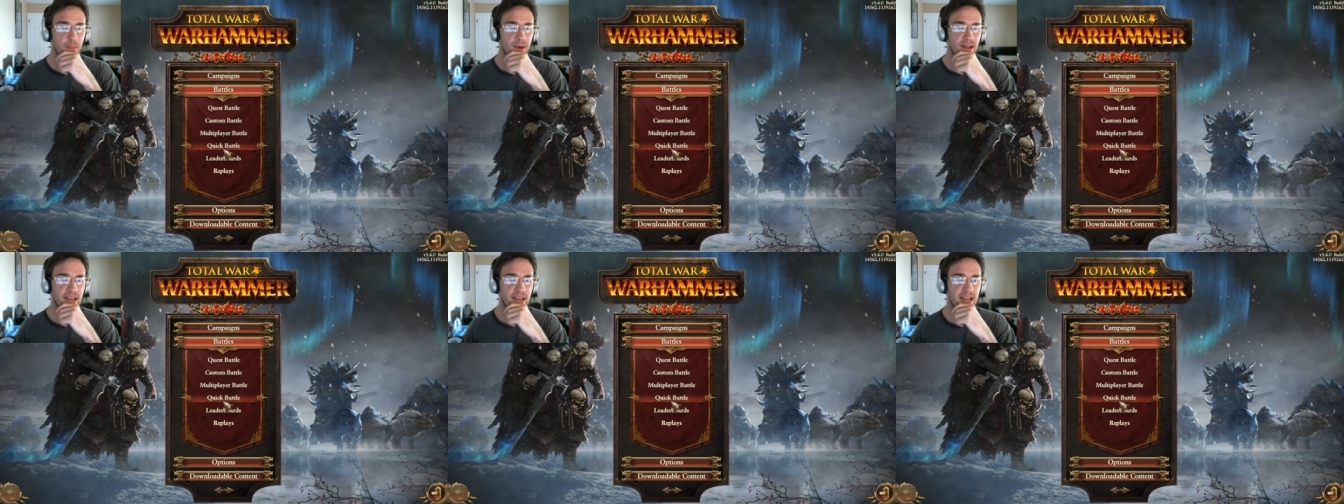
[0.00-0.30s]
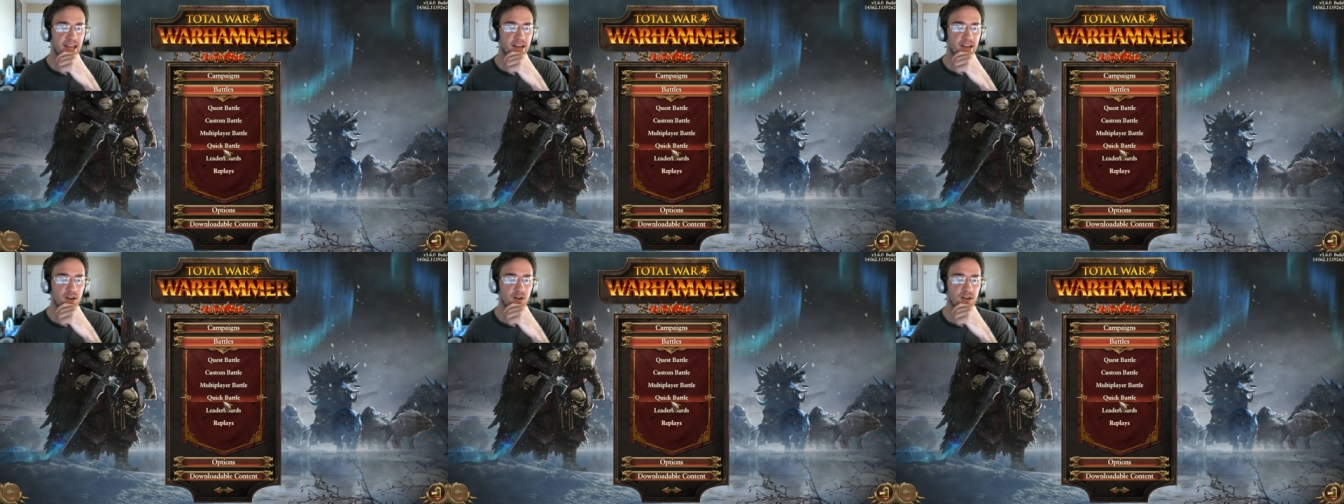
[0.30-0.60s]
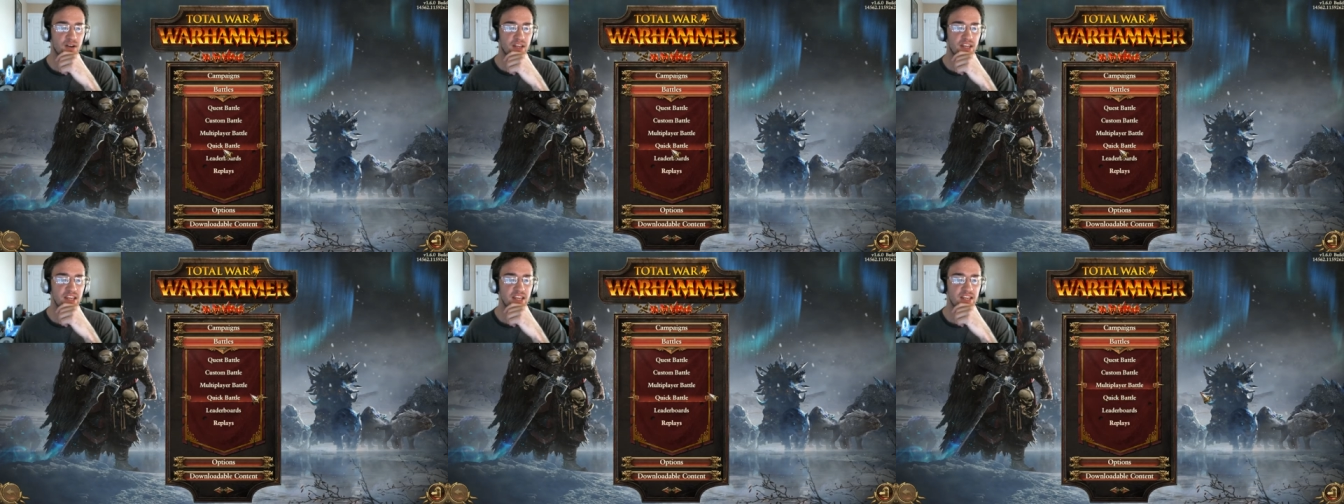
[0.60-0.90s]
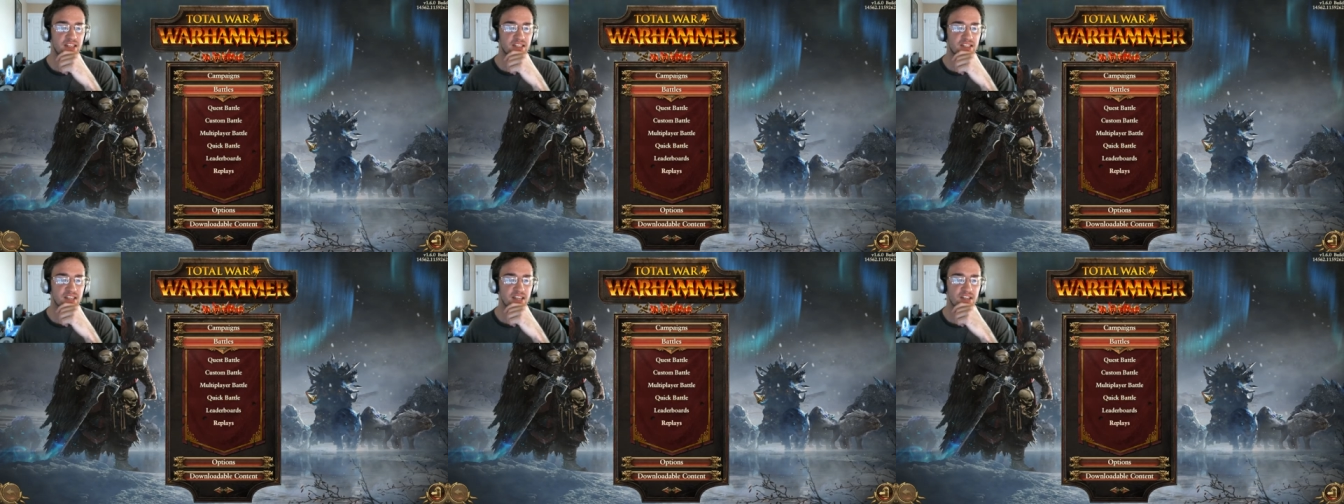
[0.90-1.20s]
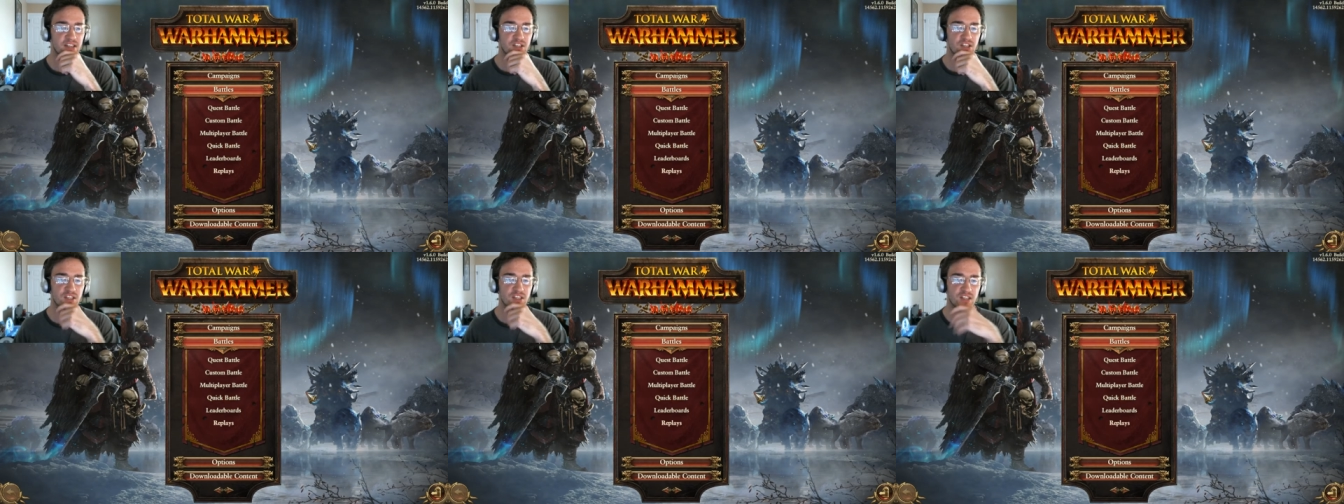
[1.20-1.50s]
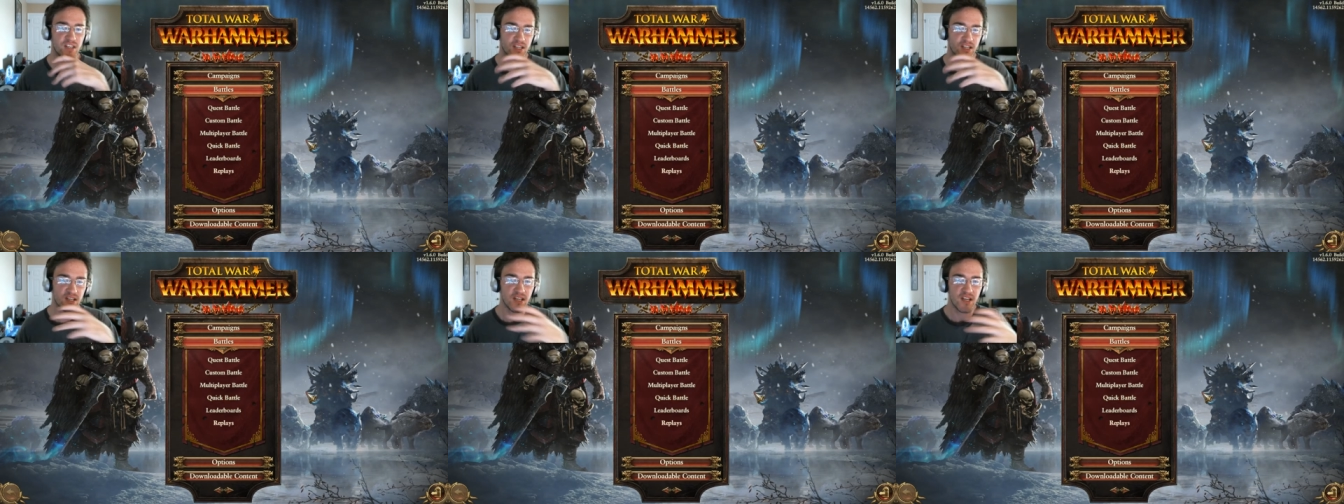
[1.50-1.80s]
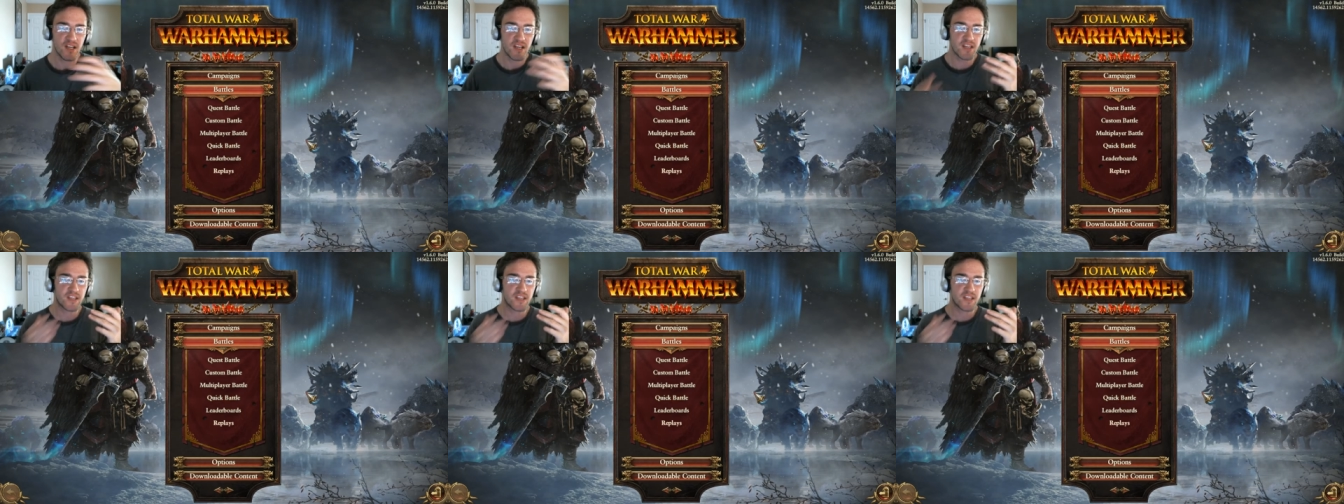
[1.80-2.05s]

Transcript: but I had it on easy just to